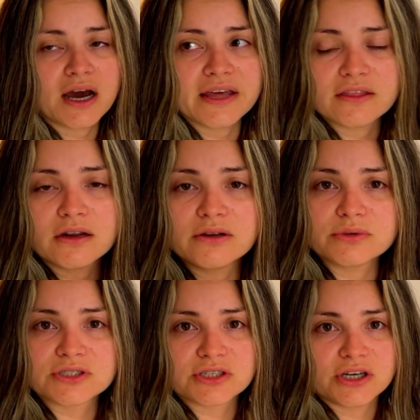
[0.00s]
I thought it
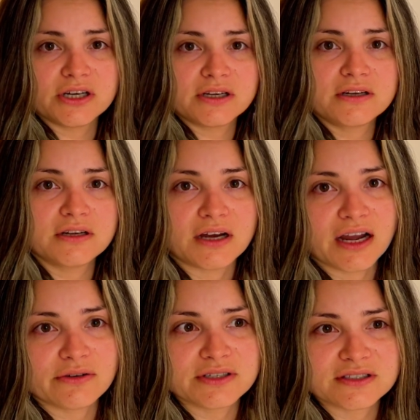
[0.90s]
was good.
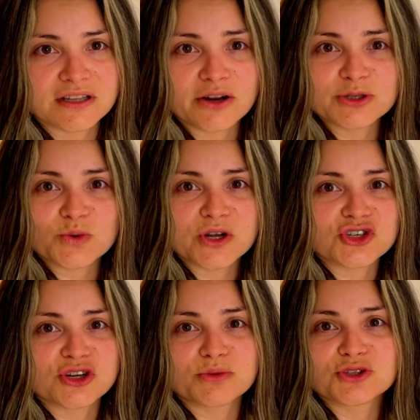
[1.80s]
Thought it was
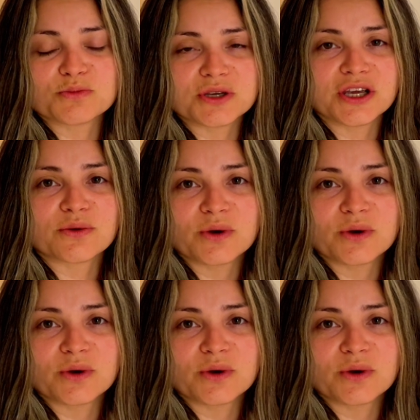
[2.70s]
questionable to begin